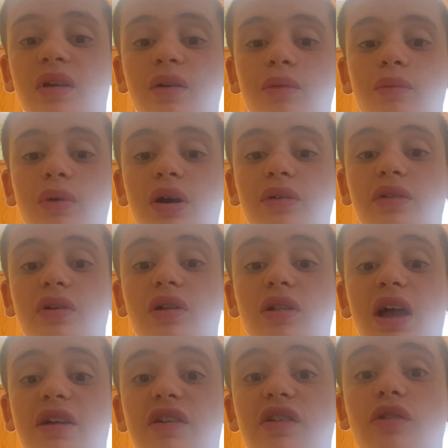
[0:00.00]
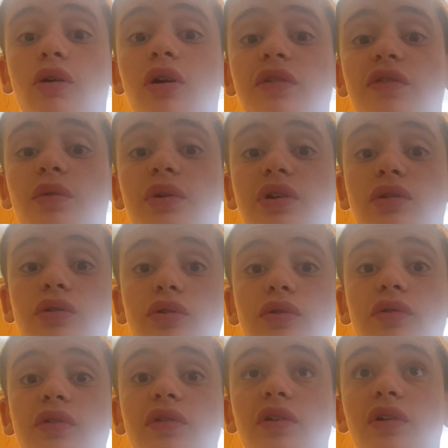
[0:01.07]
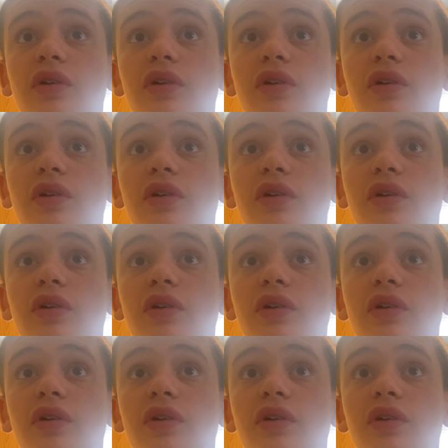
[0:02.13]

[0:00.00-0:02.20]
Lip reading: while the collection also includes